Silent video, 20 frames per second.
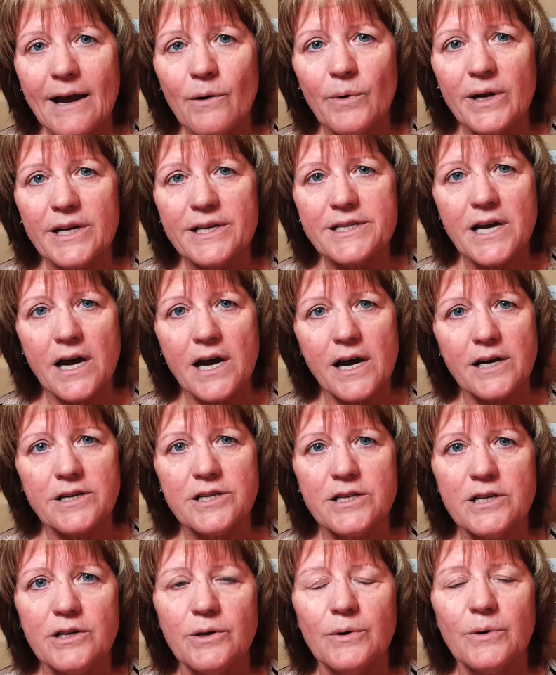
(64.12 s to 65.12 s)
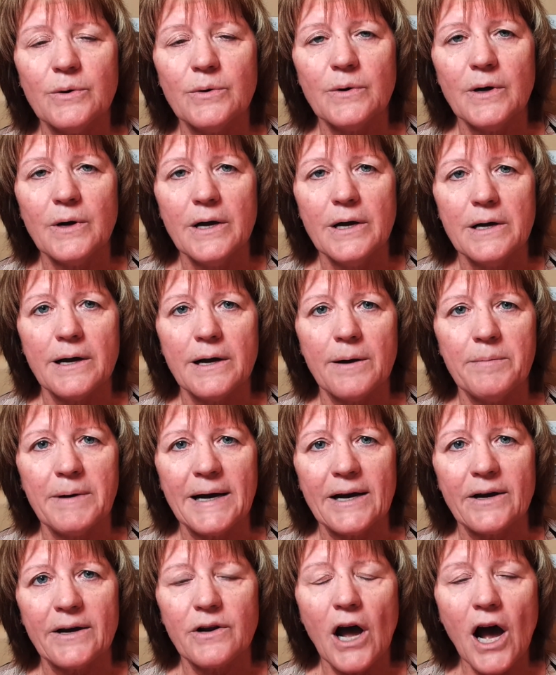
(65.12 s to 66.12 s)
I want to talk to you
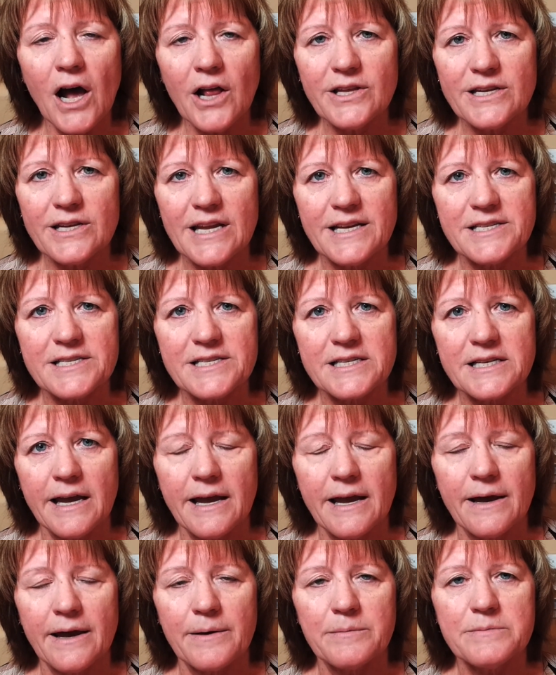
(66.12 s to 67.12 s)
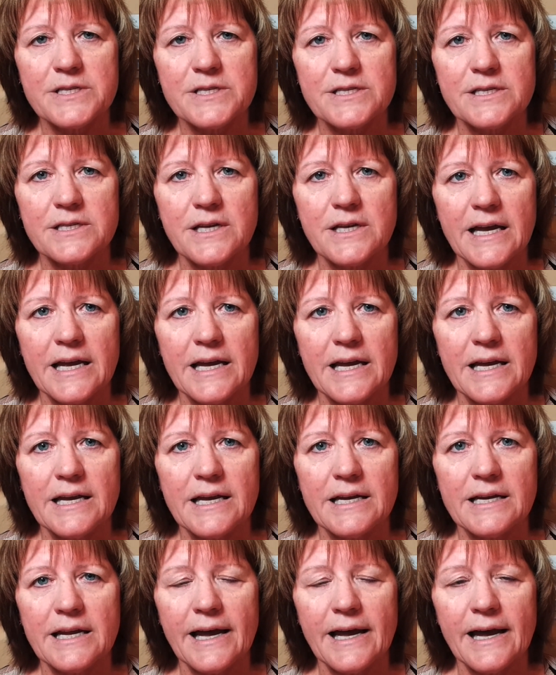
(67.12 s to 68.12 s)
about holiday scams
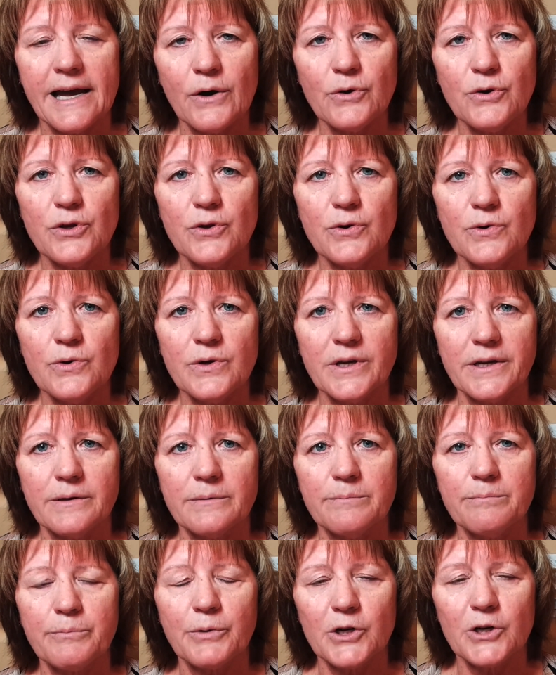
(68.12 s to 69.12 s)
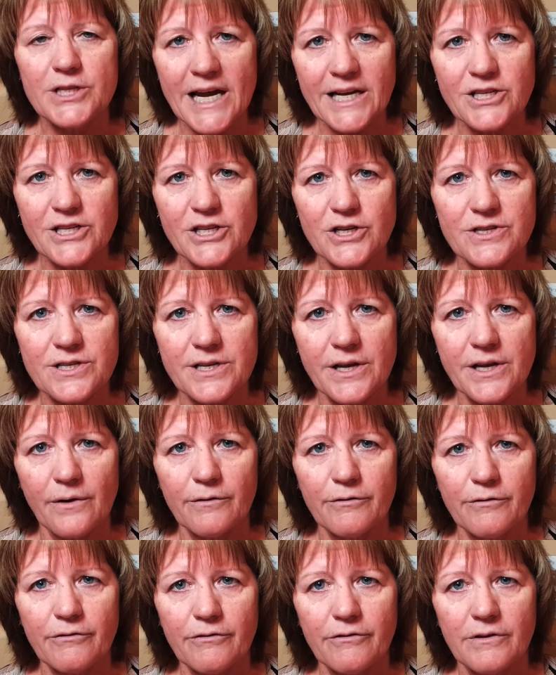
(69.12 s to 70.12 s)
and how you can protect
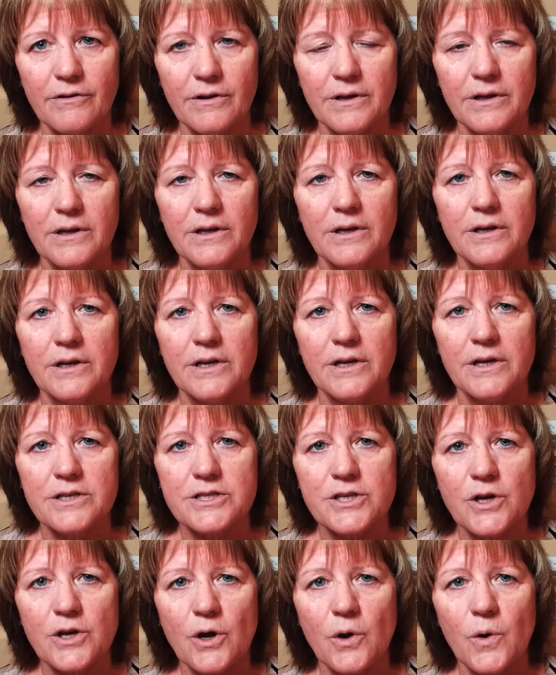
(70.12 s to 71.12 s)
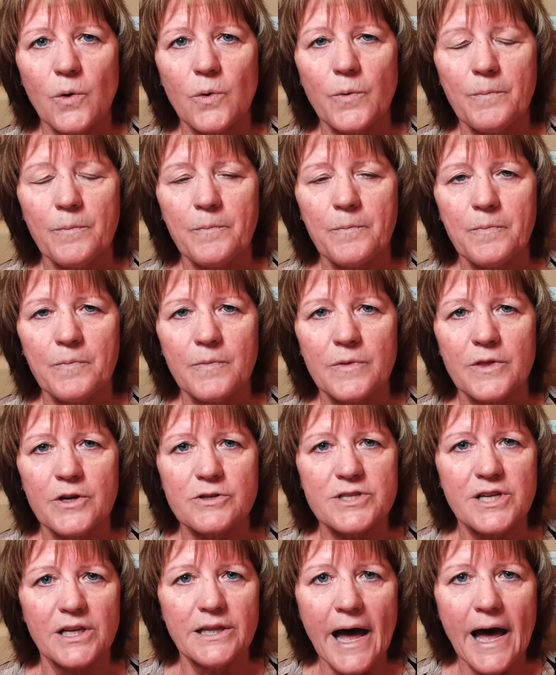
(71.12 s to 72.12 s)
yourself. So
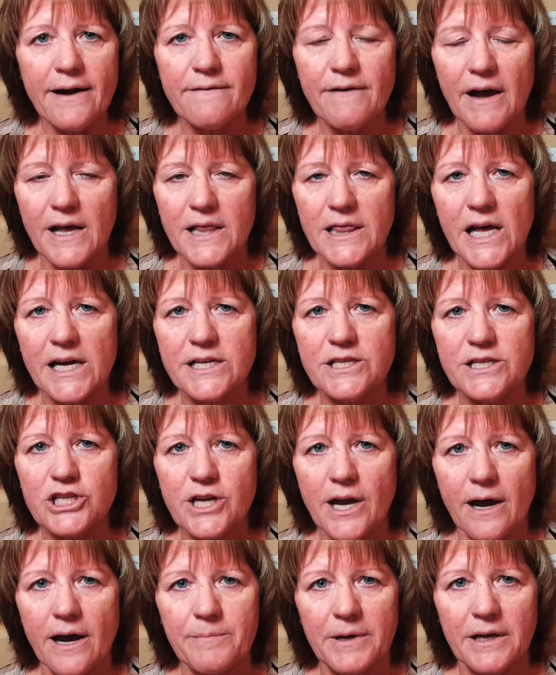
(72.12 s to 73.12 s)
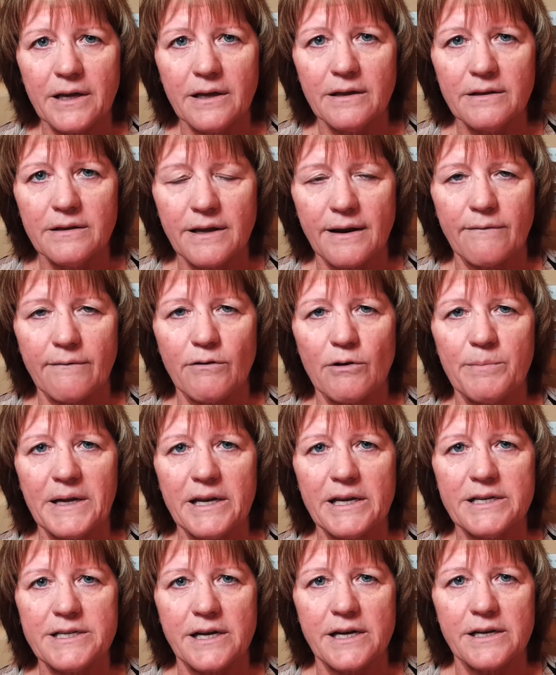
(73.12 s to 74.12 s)
there's a lot of online shopping that
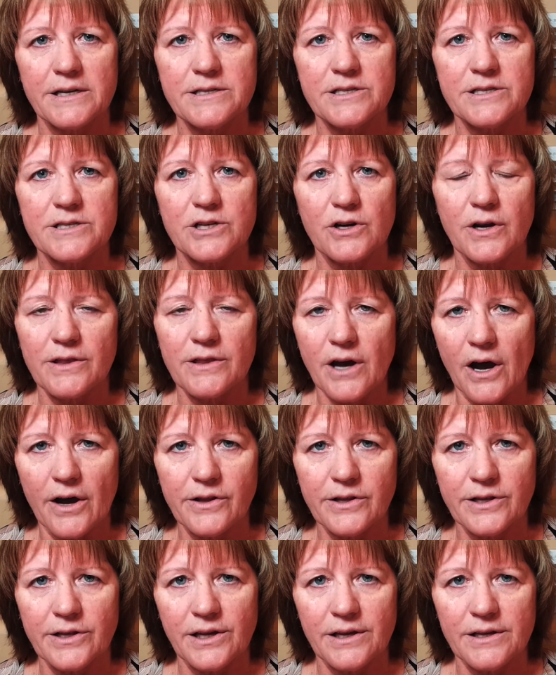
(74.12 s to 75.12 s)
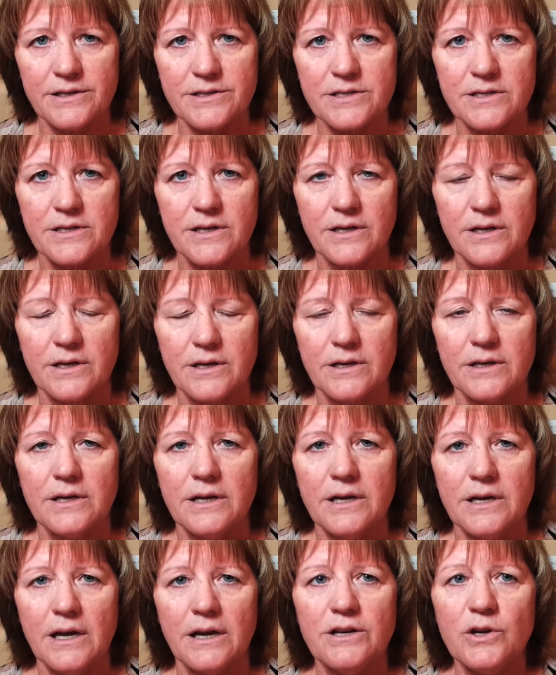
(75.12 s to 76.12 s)
everybody does during the holidays.
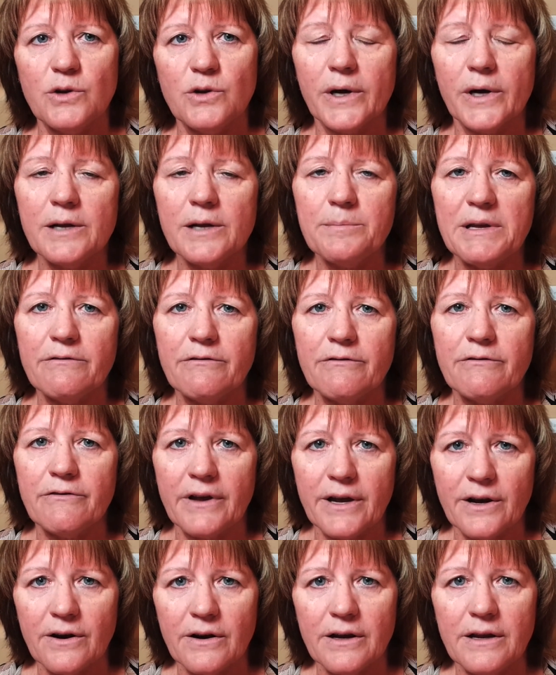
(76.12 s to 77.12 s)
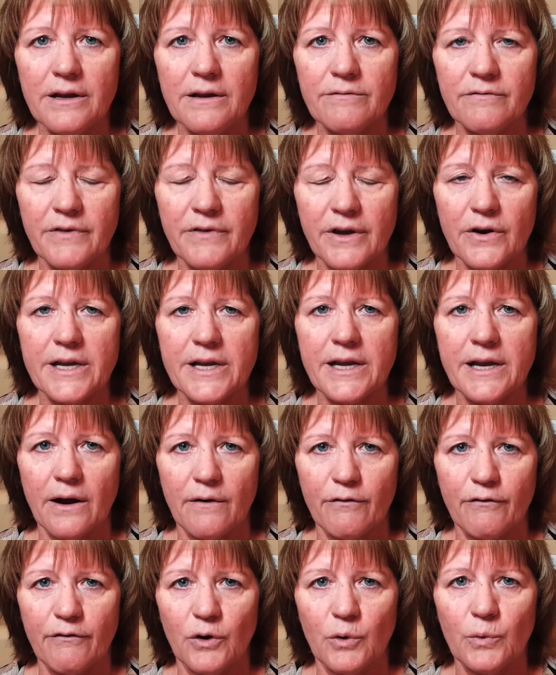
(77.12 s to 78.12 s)
And you want to be very, very
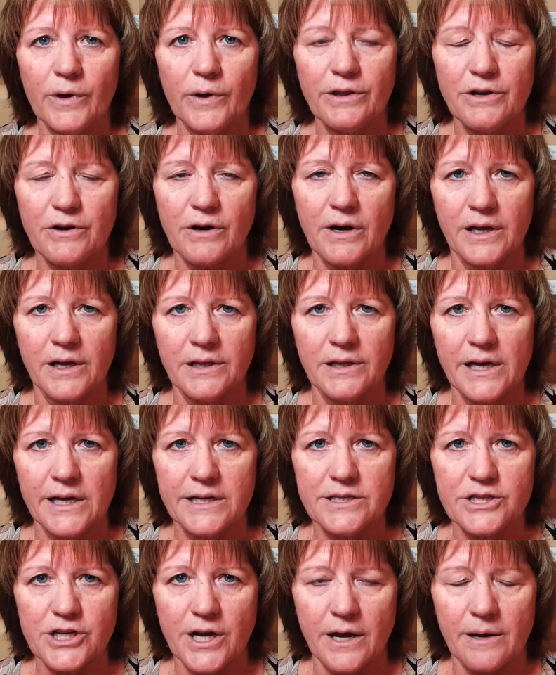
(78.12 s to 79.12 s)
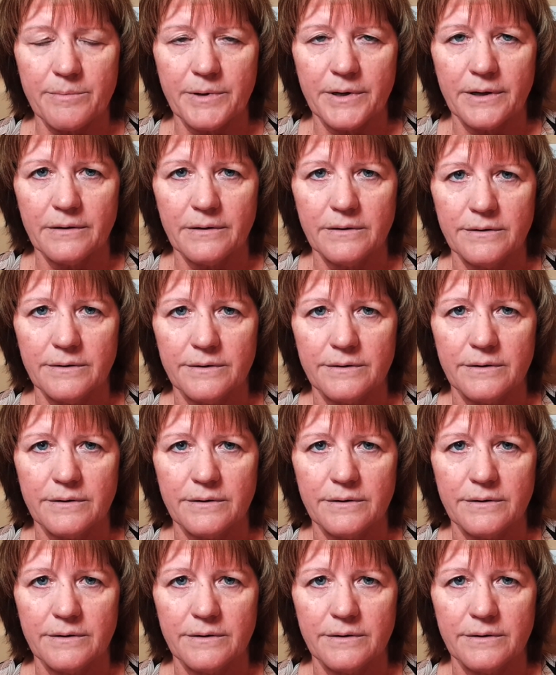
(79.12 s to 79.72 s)
careful with your online shopping.